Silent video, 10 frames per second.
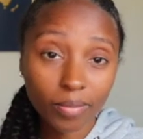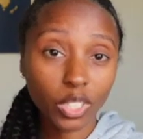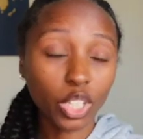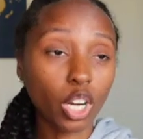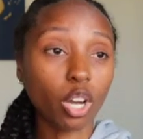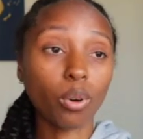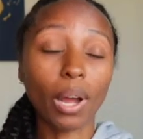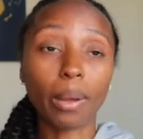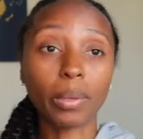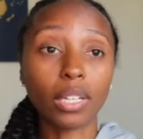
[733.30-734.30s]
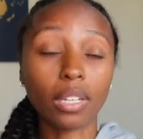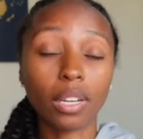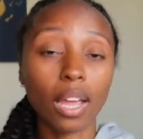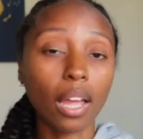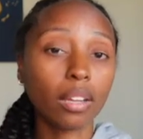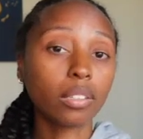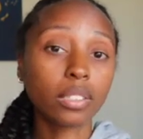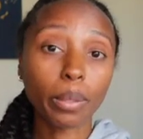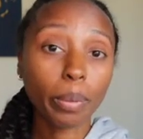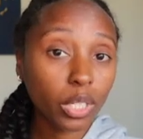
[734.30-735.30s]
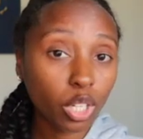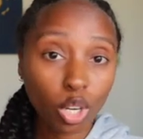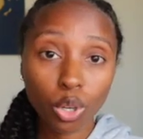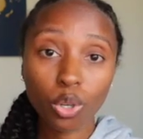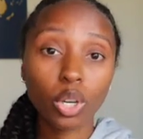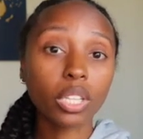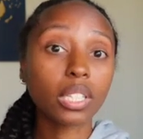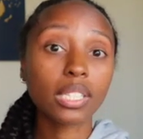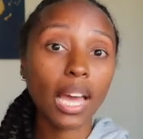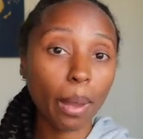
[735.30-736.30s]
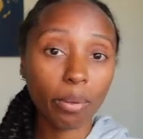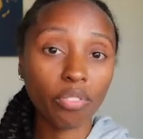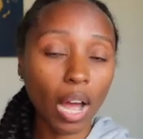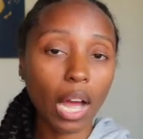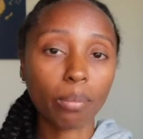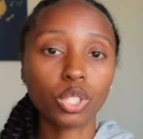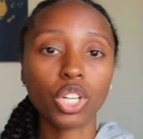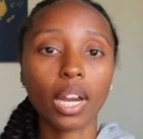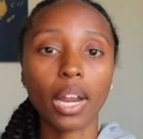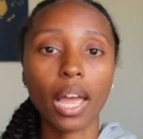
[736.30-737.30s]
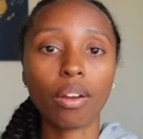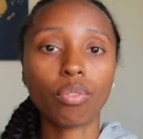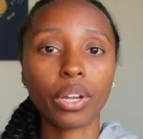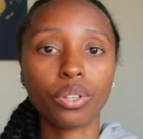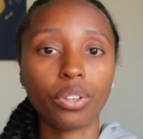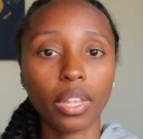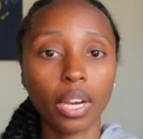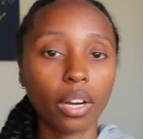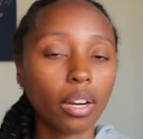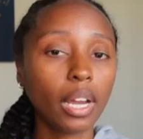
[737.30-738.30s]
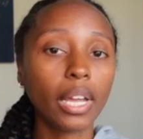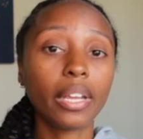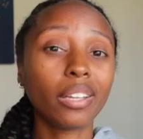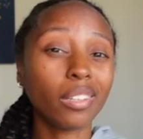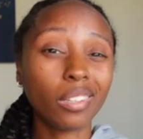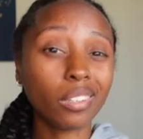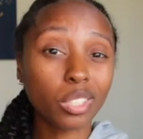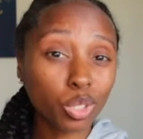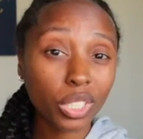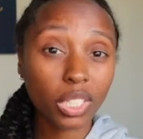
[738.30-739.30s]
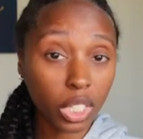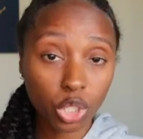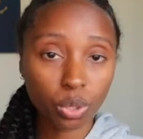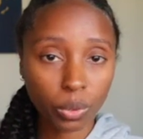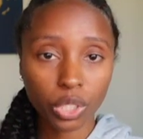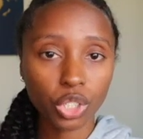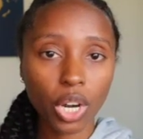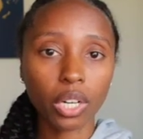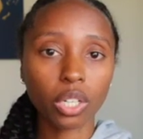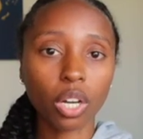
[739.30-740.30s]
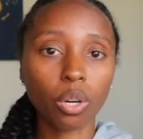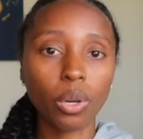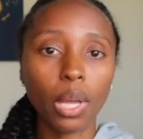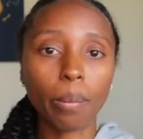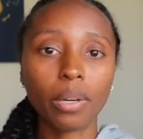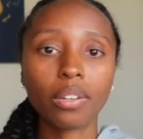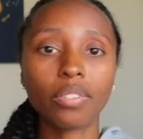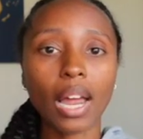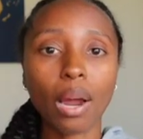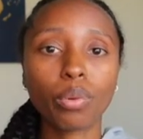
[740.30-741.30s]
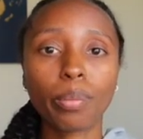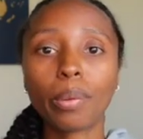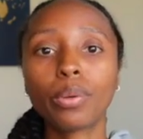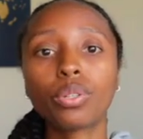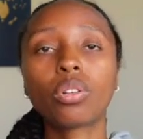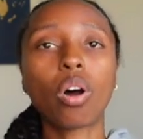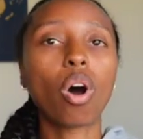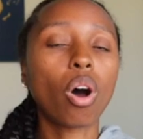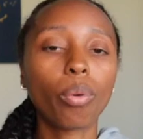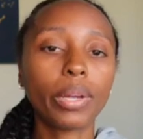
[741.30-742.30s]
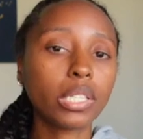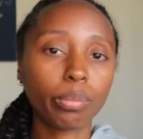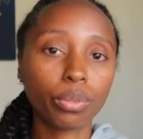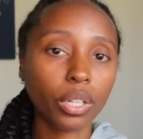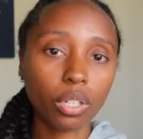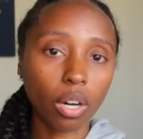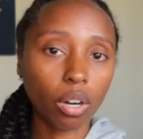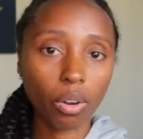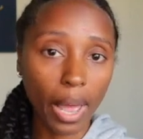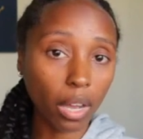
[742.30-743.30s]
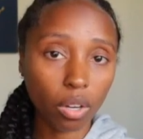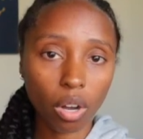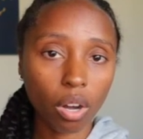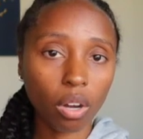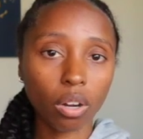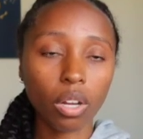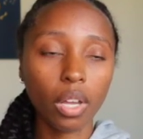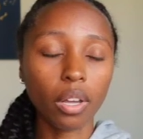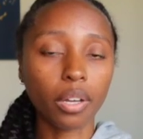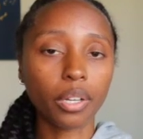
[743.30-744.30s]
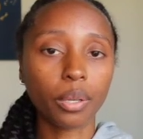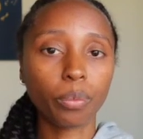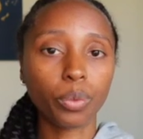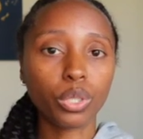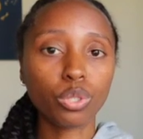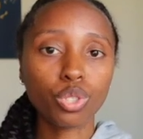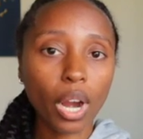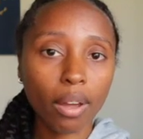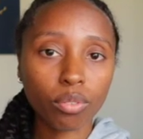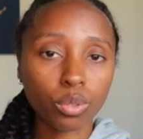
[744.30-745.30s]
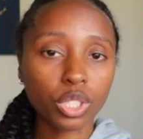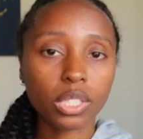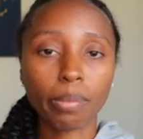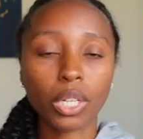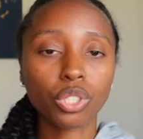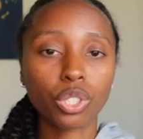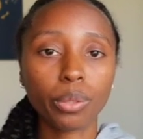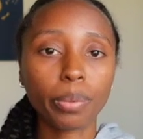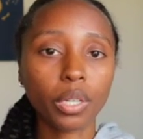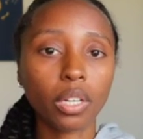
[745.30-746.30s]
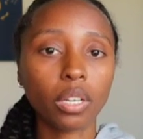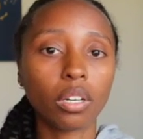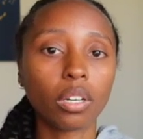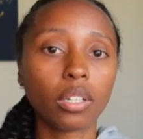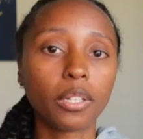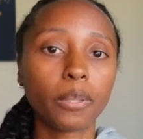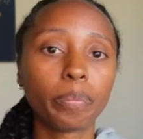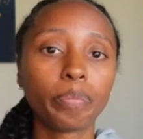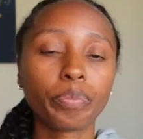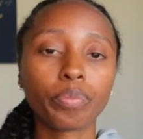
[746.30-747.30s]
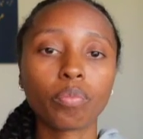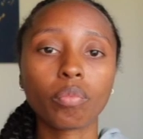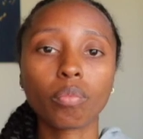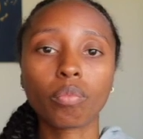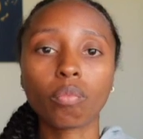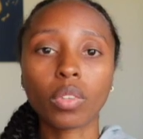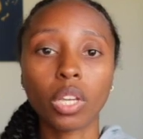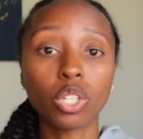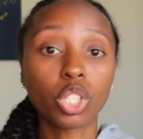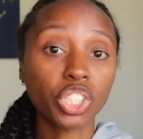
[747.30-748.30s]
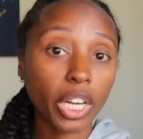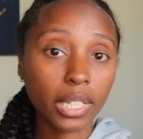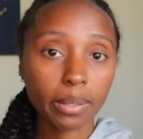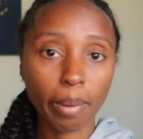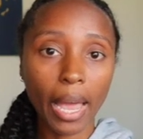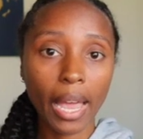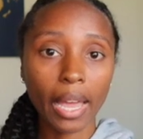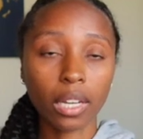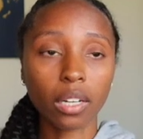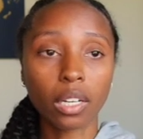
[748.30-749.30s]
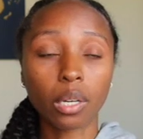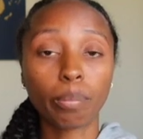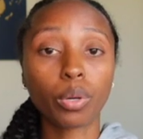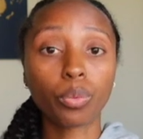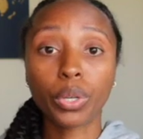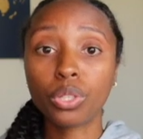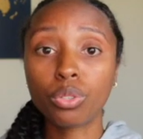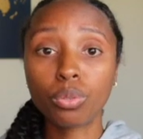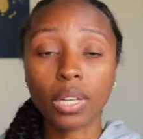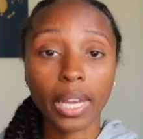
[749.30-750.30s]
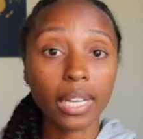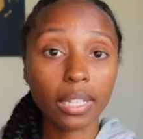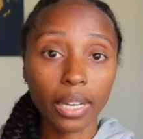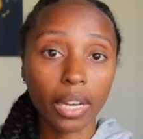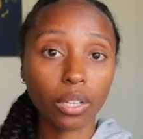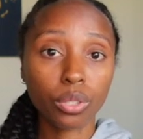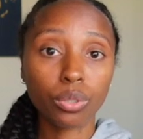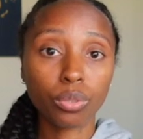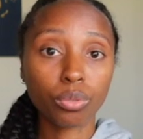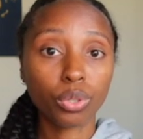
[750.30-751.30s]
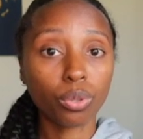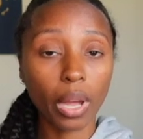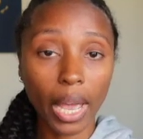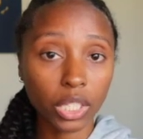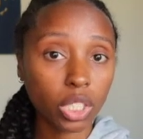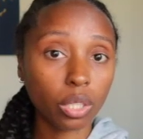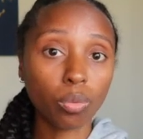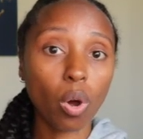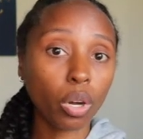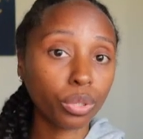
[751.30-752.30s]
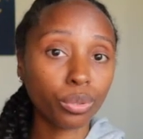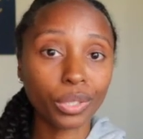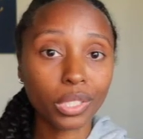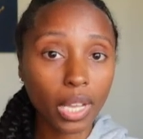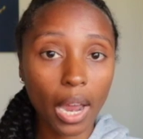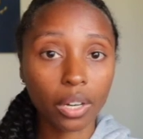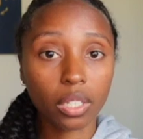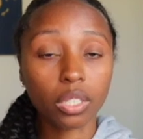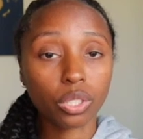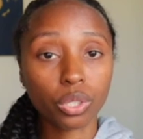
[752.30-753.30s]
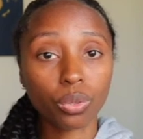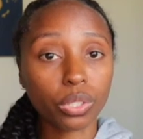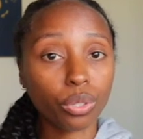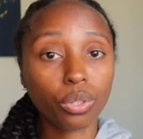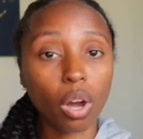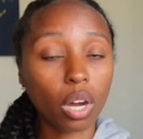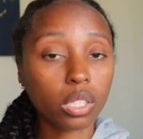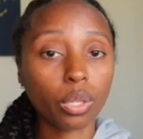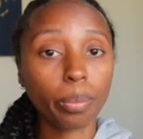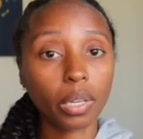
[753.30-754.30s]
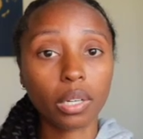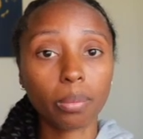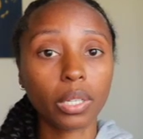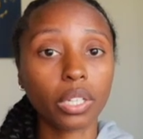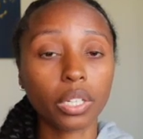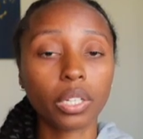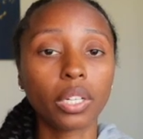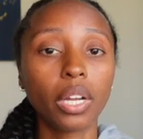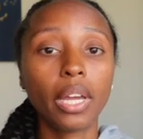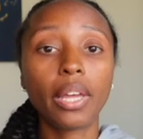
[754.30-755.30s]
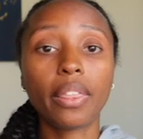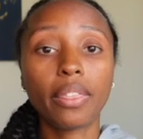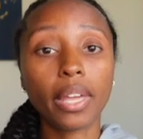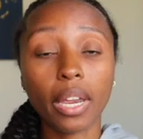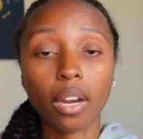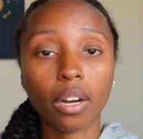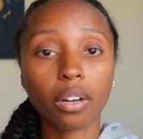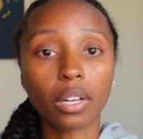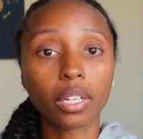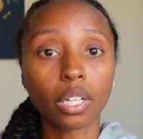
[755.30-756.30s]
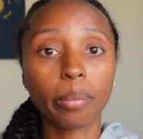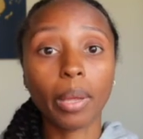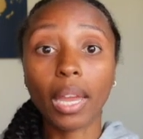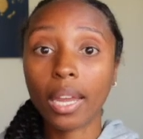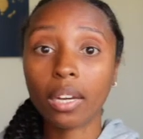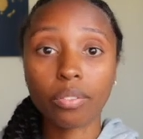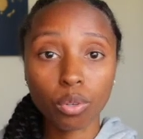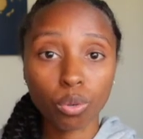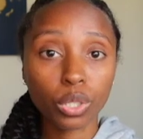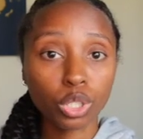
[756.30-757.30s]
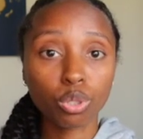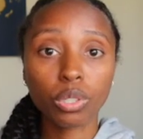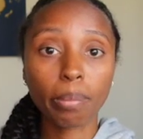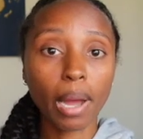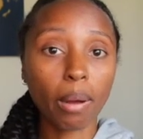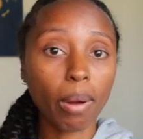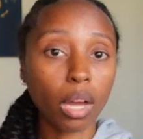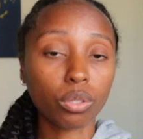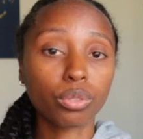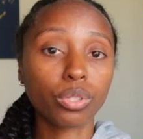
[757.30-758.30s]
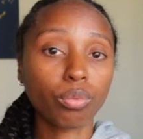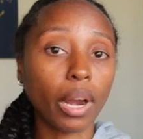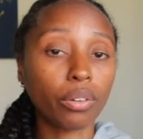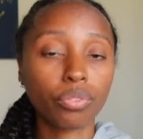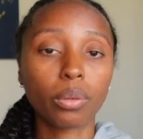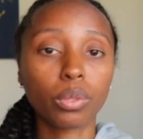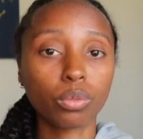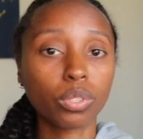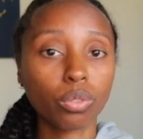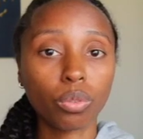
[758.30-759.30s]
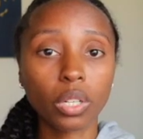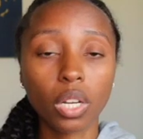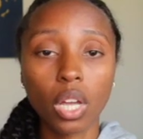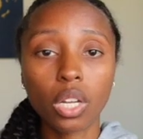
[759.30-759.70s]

You know, I mean, depending on the type of vibe you're trying to have while you're there, the drinks will get you where you're trying to go. But if not, remember, you could always bring your own alcohol. When you travel, just make sure you put it in your checked bag. But when you land in Cancun, you'll actually walk through an entire liquor store, so you could also pick up liquor there. And of course, you could buy bottles right from the resort.